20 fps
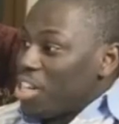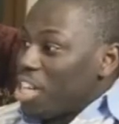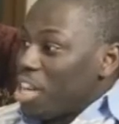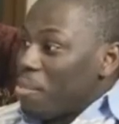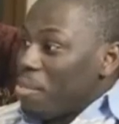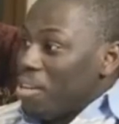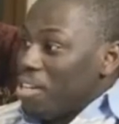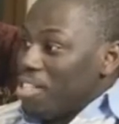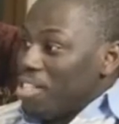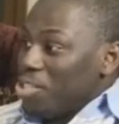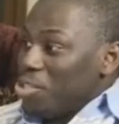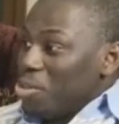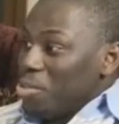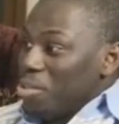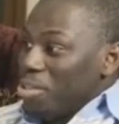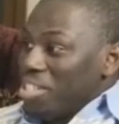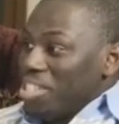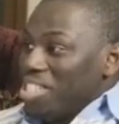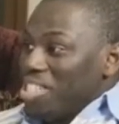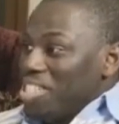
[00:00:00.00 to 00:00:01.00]
the ability to
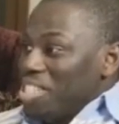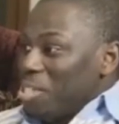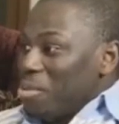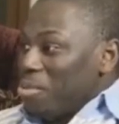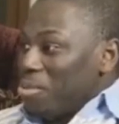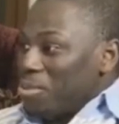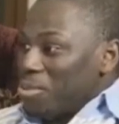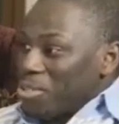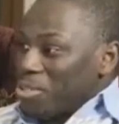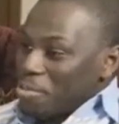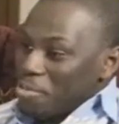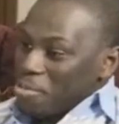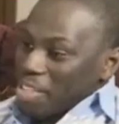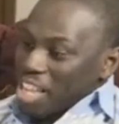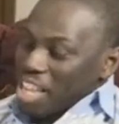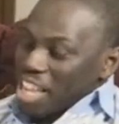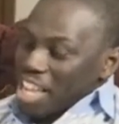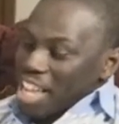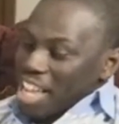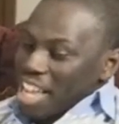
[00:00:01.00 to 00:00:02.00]
be reasonable.
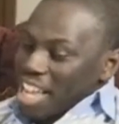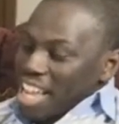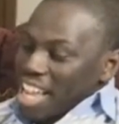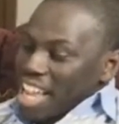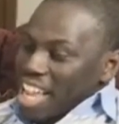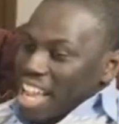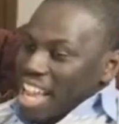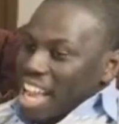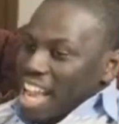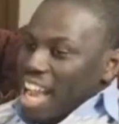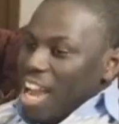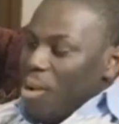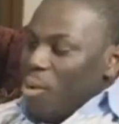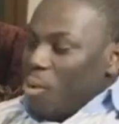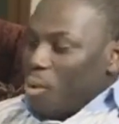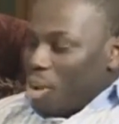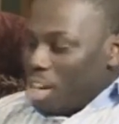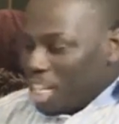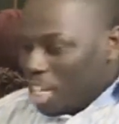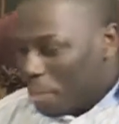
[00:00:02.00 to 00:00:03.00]

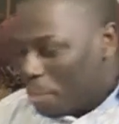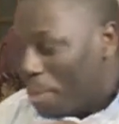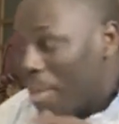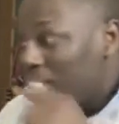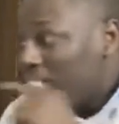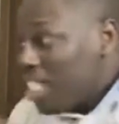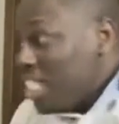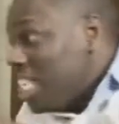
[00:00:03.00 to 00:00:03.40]
The person